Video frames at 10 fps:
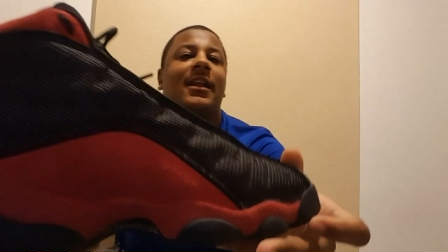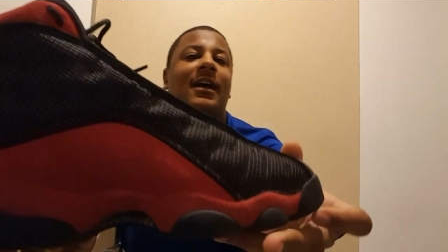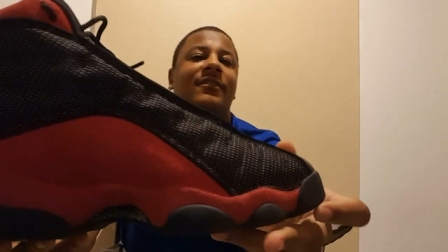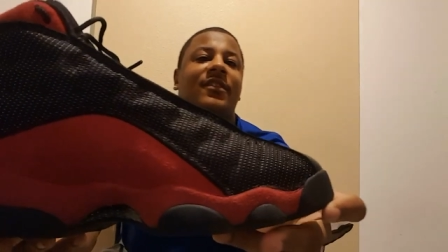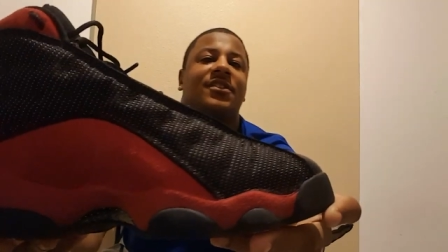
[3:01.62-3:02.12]

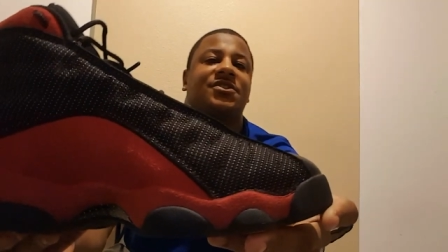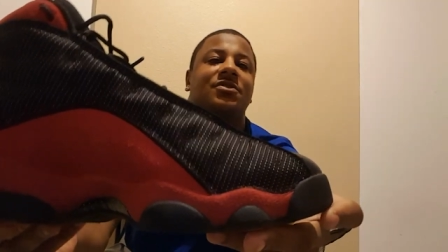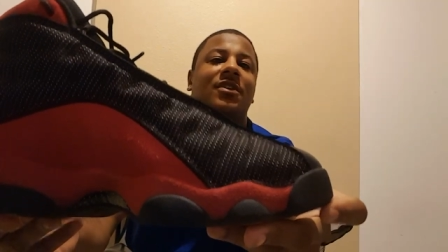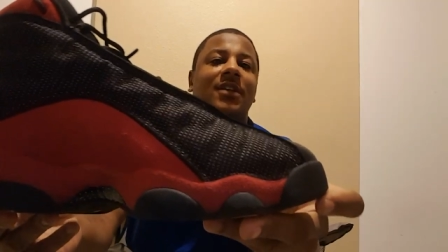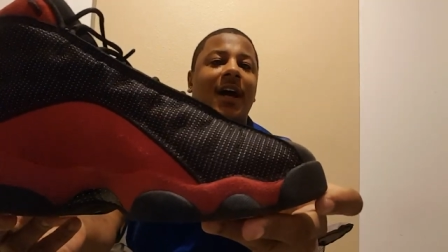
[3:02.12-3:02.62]
out of this
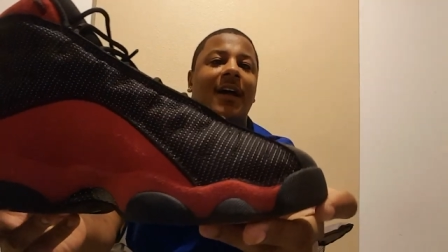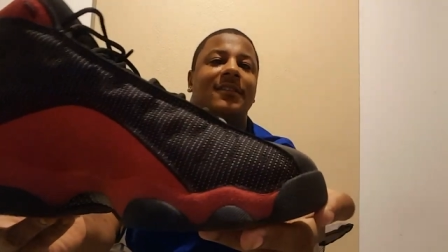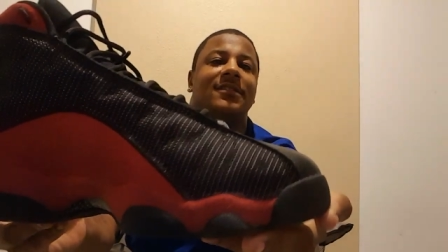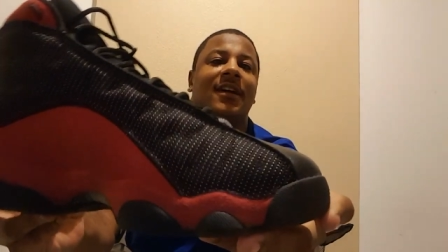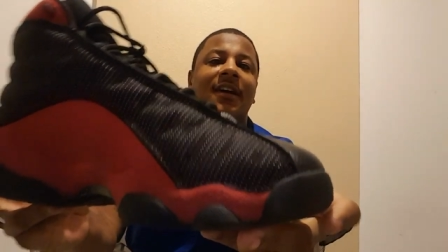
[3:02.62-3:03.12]
shoe a
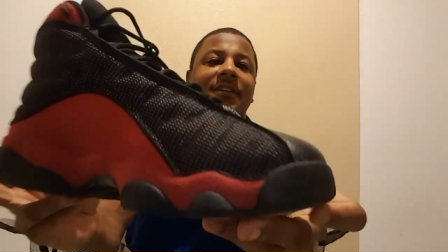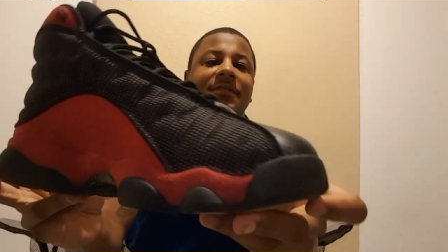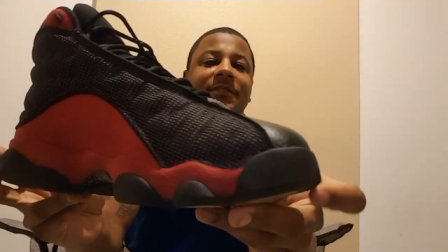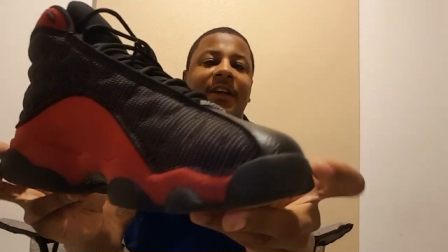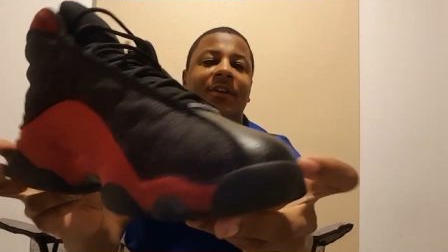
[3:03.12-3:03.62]
lot. Like,
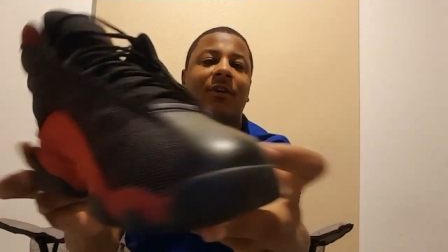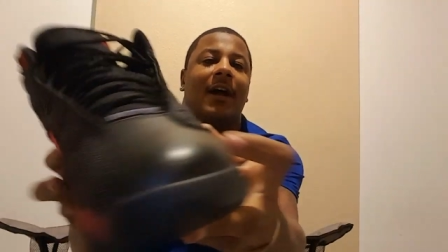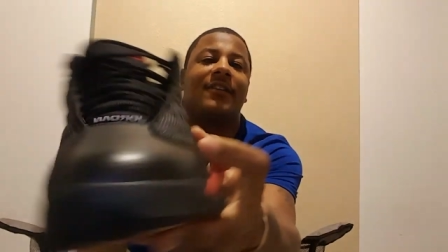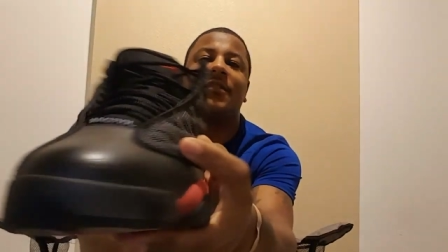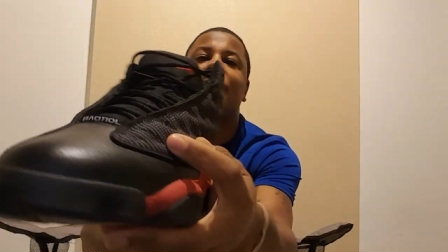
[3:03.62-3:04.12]
it don't
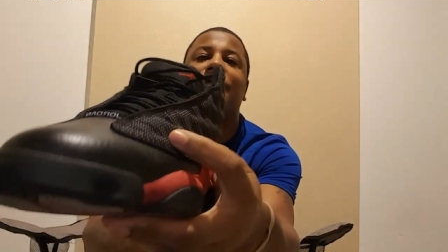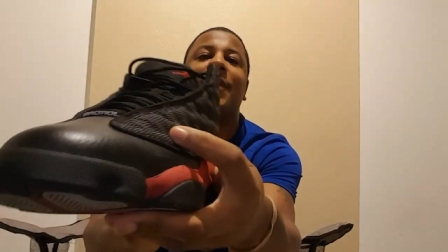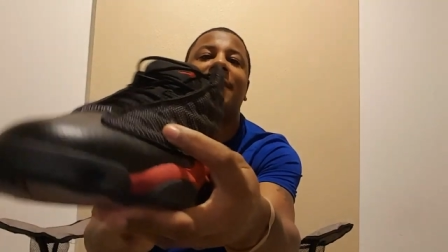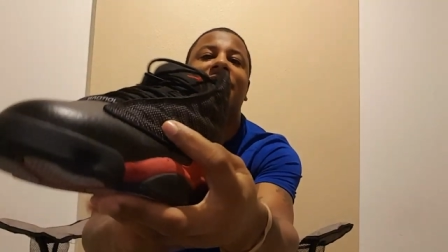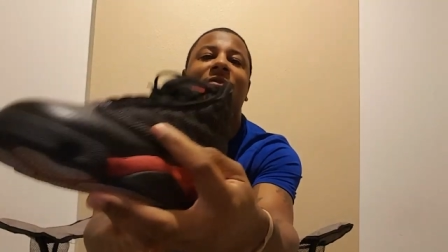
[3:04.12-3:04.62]
have the
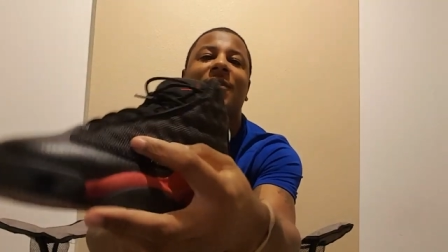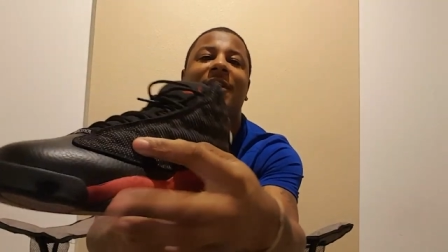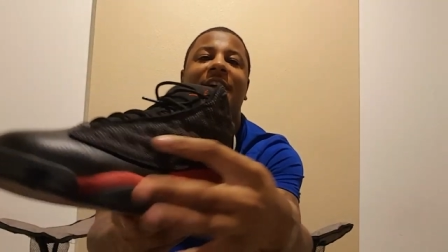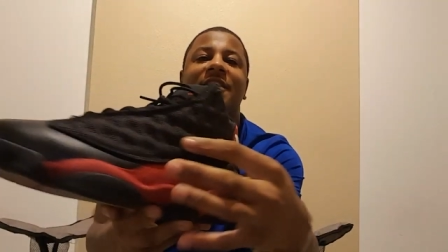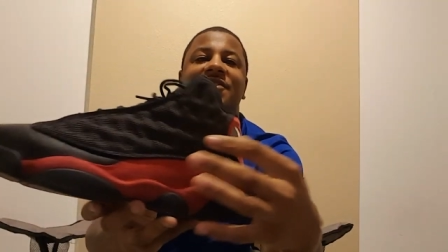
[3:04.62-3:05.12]
reflective on
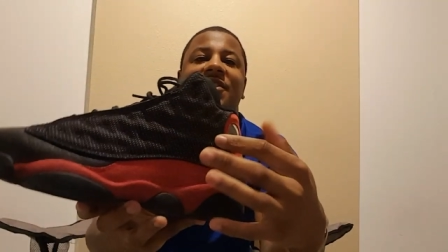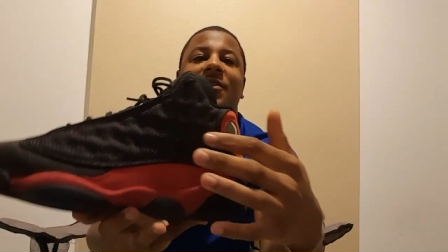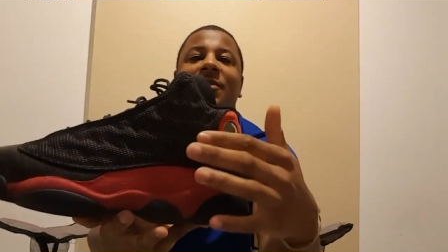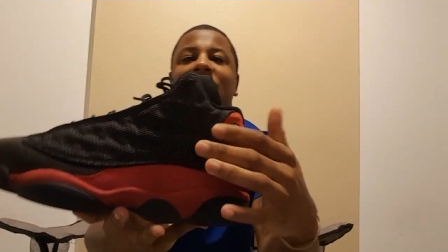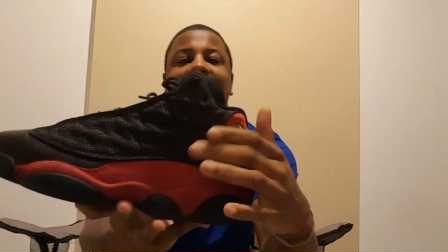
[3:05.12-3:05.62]
here,
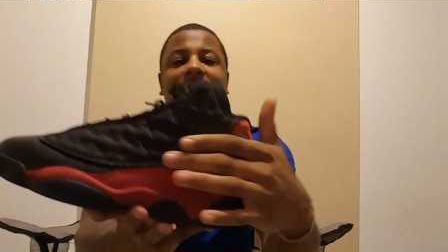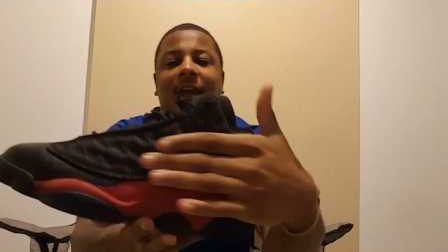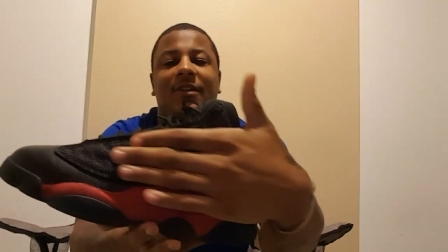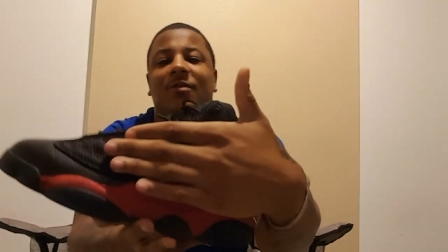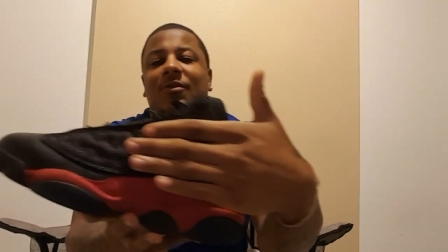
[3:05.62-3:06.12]
so
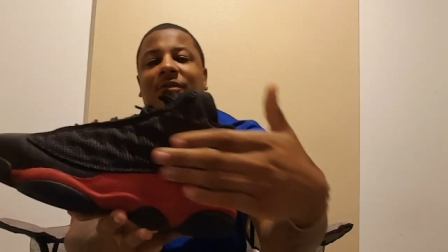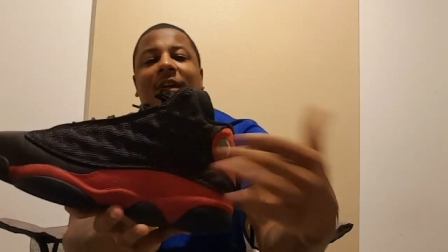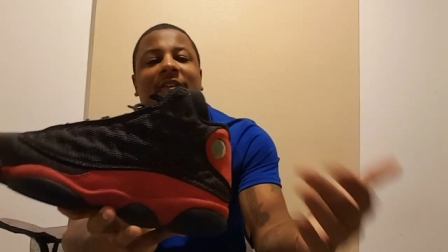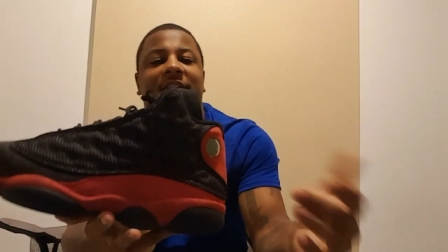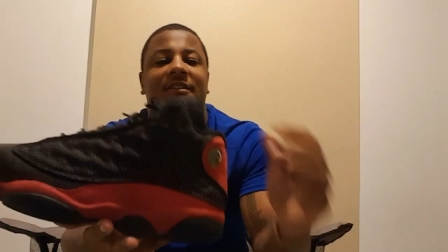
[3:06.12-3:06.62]
ain't no
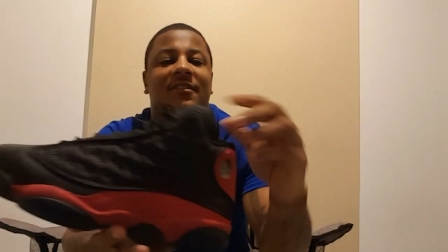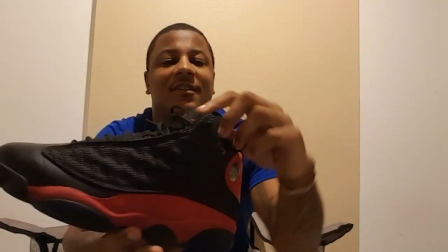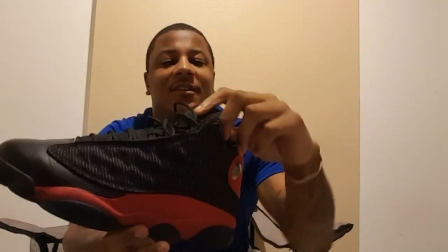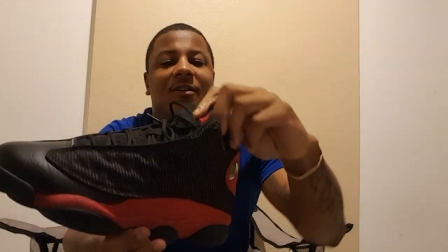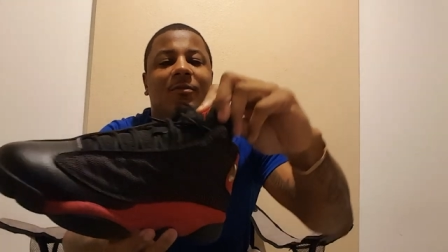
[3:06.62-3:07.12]
reflecting
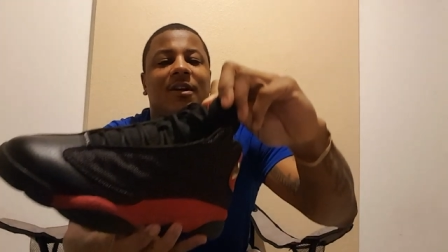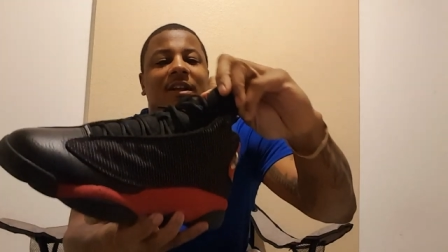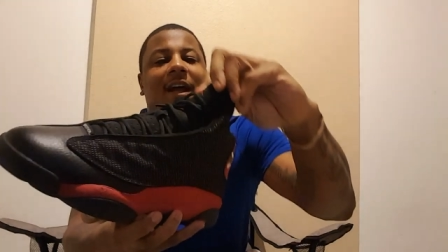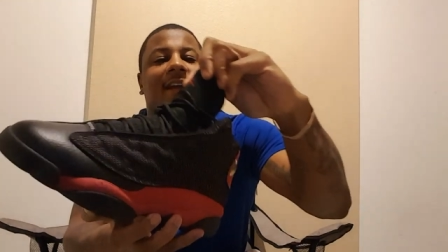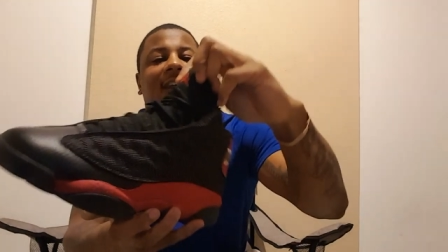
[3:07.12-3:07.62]
when the light